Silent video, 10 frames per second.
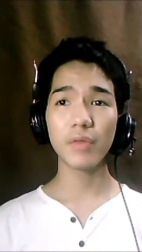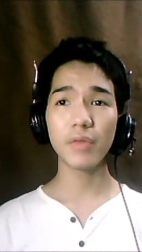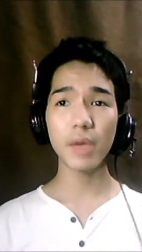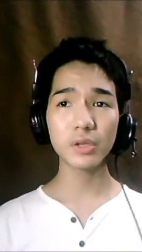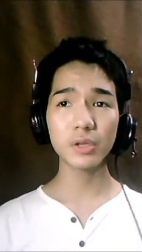
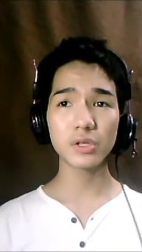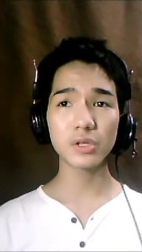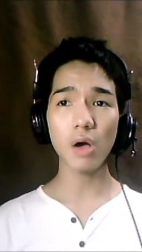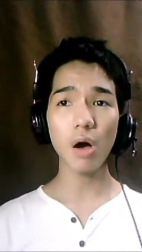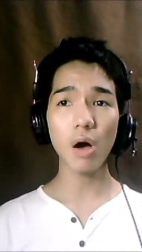David
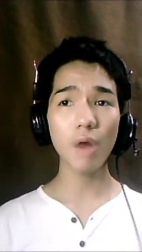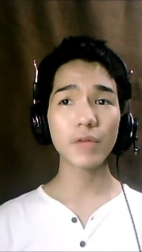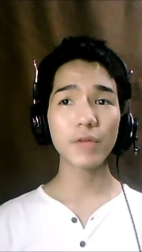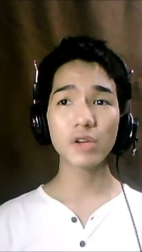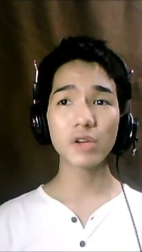
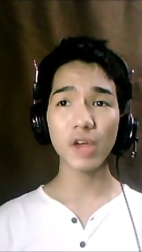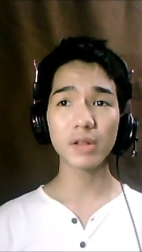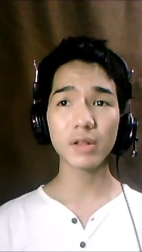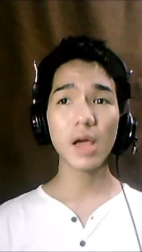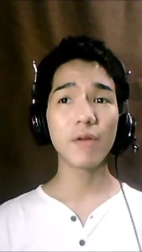of
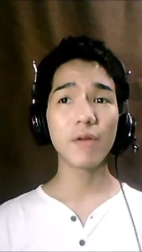Glenn,